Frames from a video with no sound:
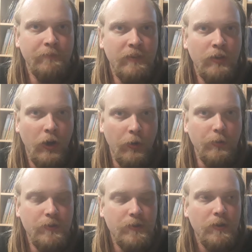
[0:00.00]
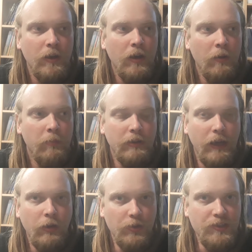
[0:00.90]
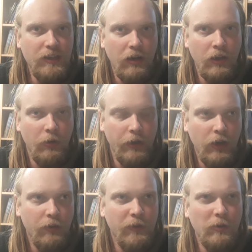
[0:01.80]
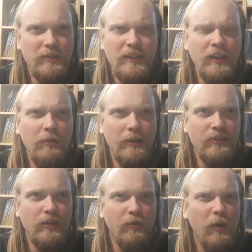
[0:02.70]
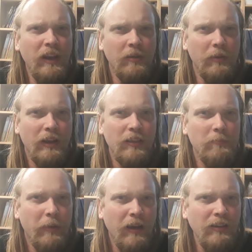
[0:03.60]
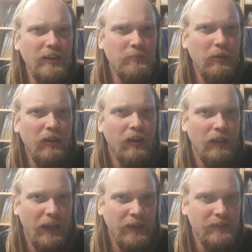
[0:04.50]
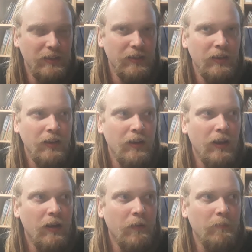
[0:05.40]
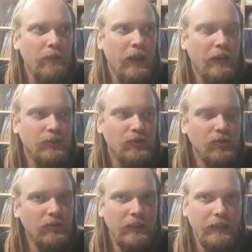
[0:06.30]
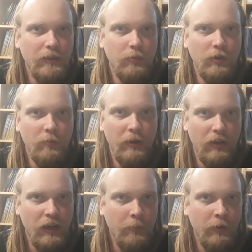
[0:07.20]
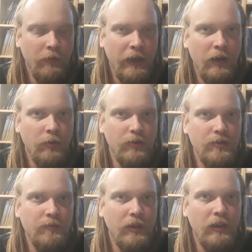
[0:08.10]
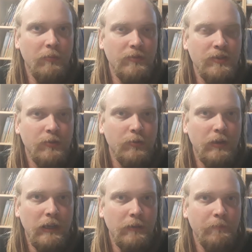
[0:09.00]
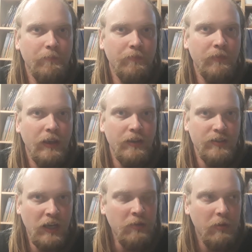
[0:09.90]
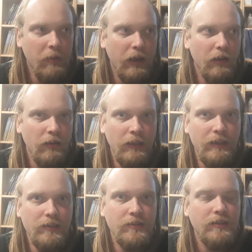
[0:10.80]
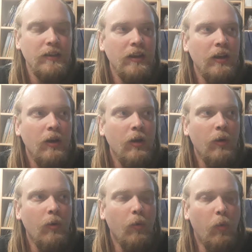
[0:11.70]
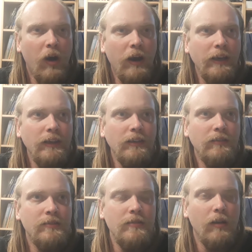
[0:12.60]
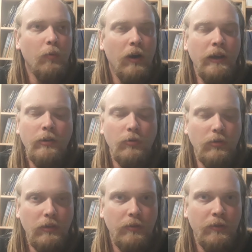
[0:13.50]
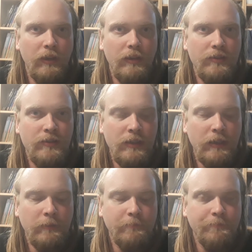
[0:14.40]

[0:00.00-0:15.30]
codes. But they all start going off, and I was thinking to myself, wait a minute, the bounty has been collected, and surely it would have been a couple of hours for him to get his armor made at least. Why? Why are all of these uh,